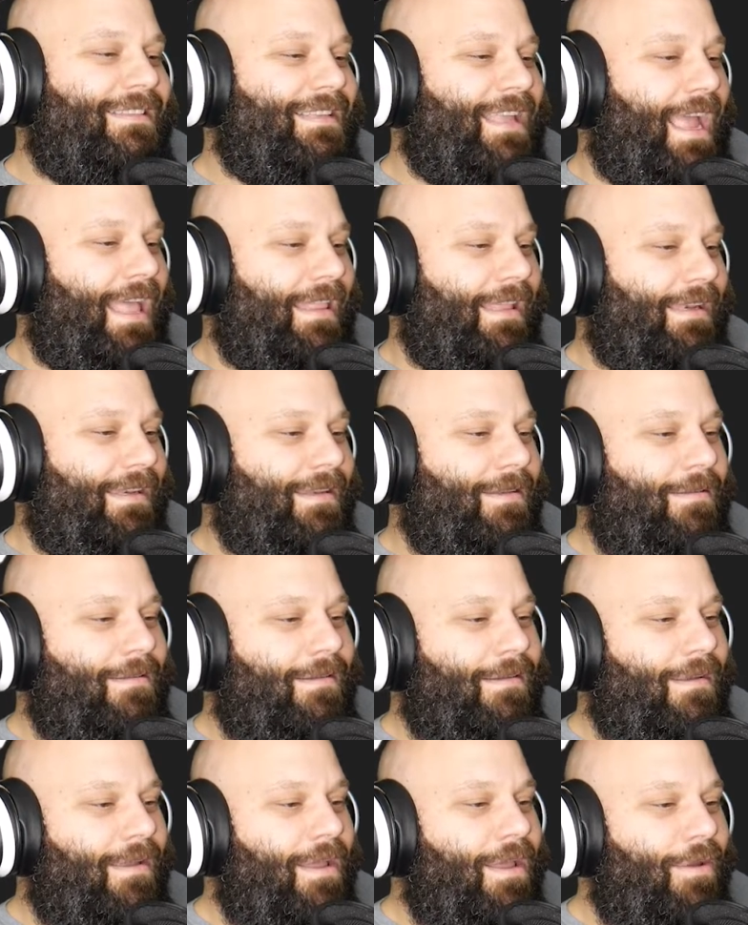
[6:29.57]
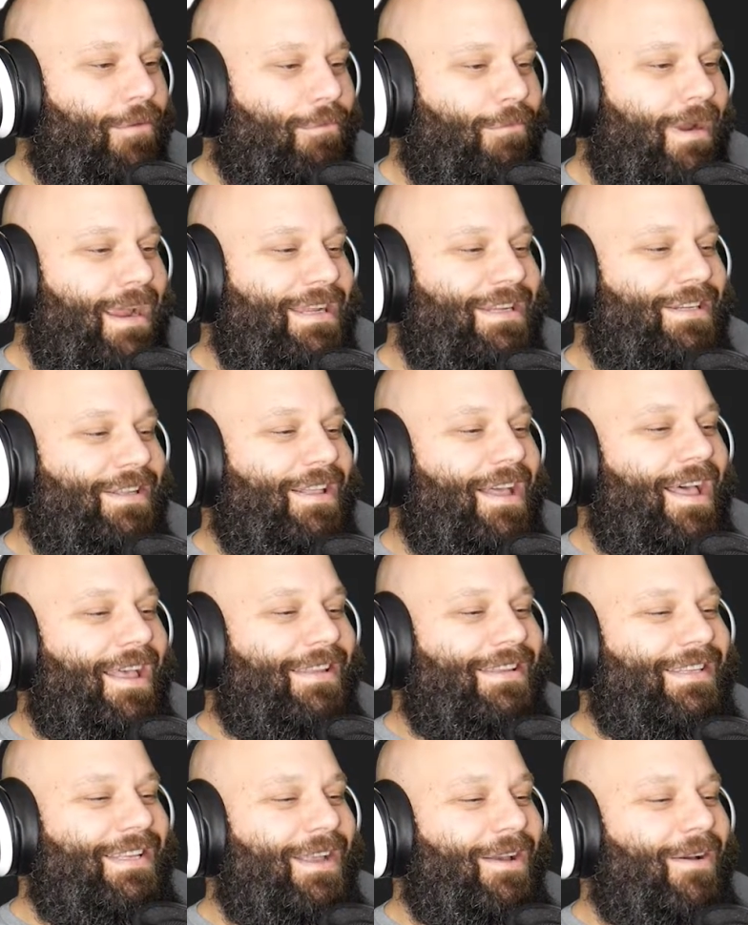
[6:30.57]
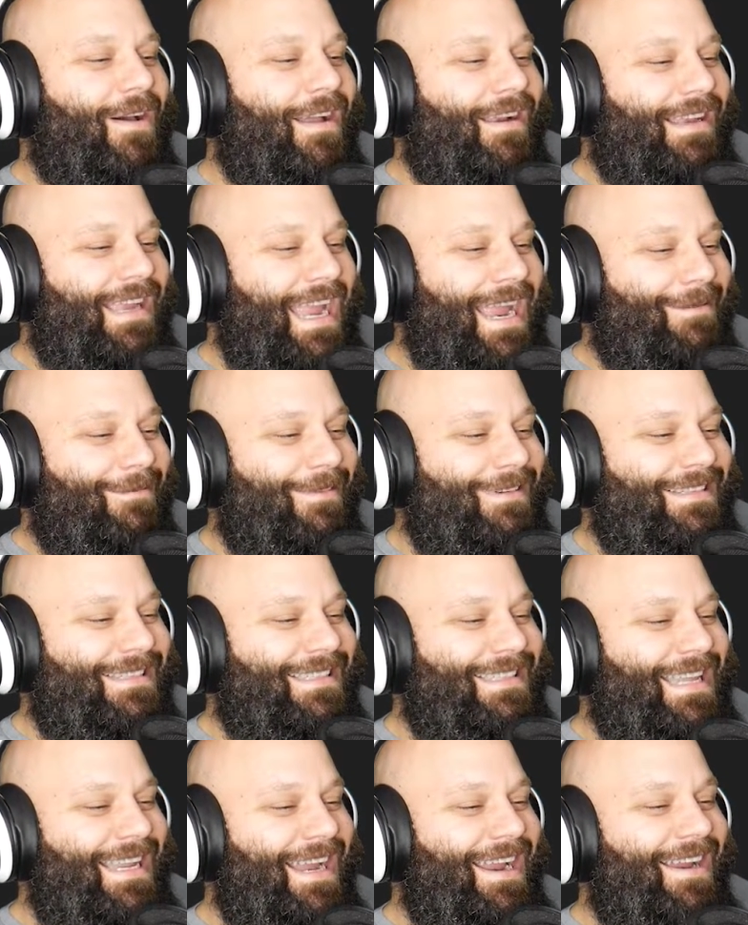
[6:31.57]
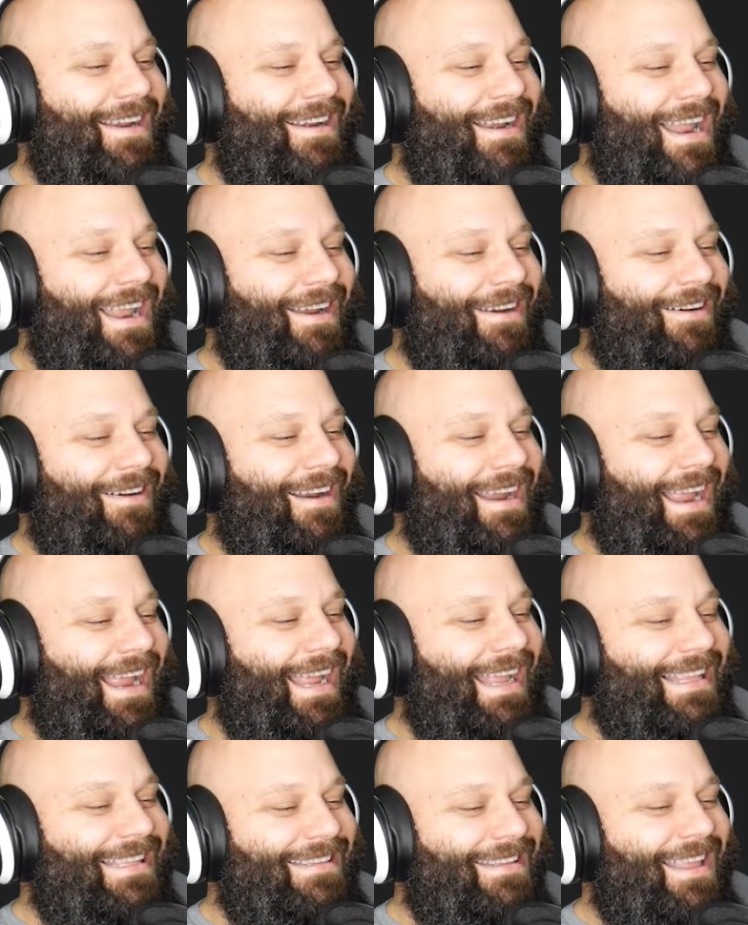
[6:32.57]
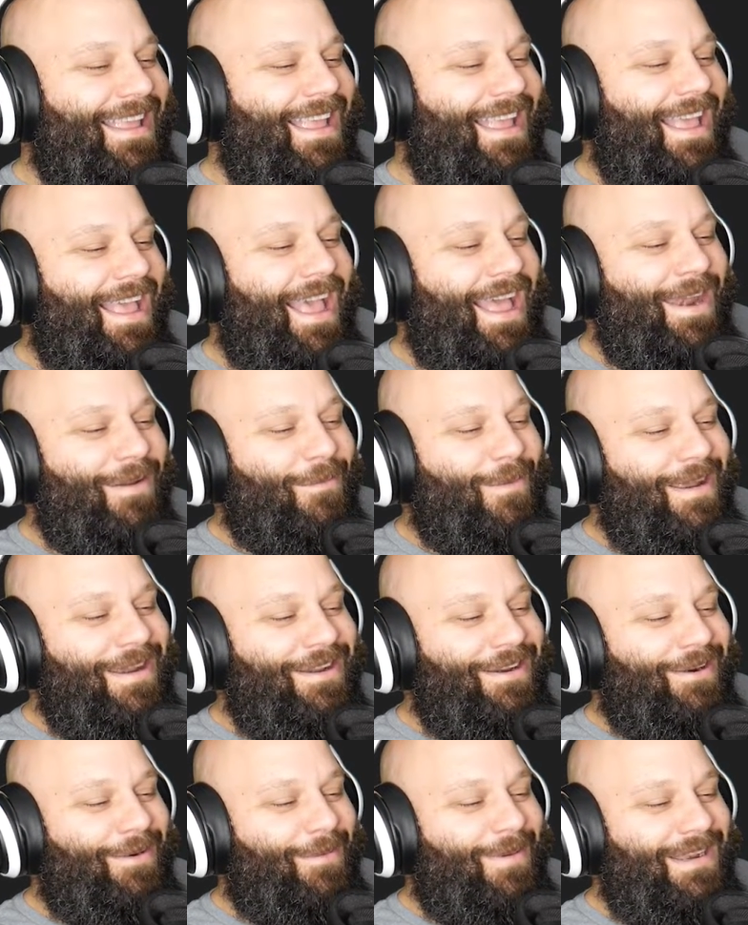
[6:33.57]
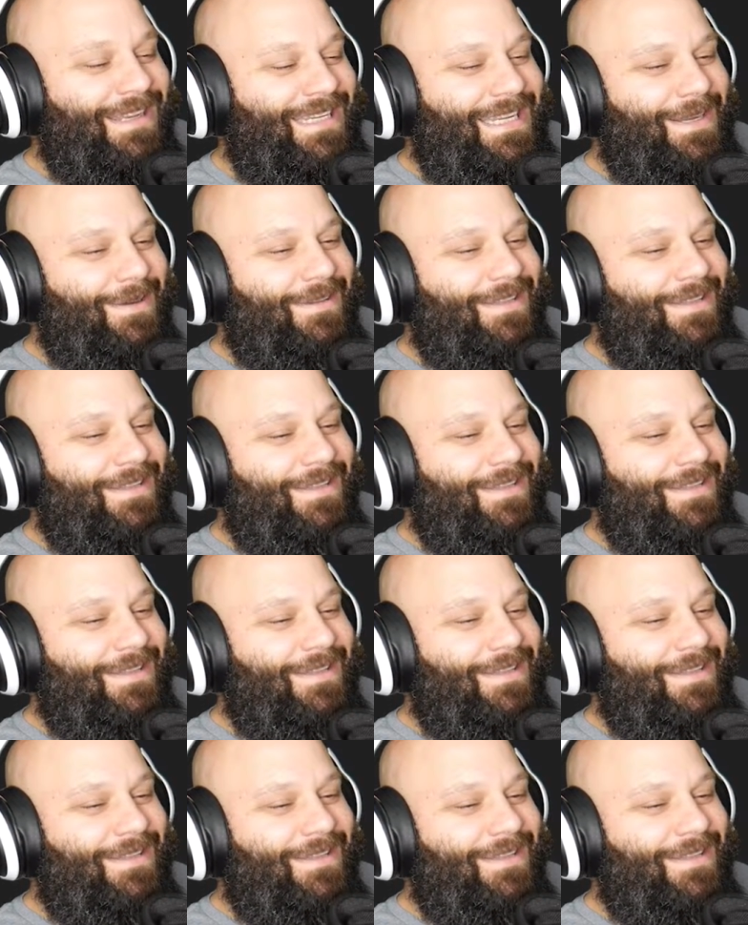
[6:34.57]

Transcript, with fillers: silent. Rachel also on camera stared at her hands and wondered when she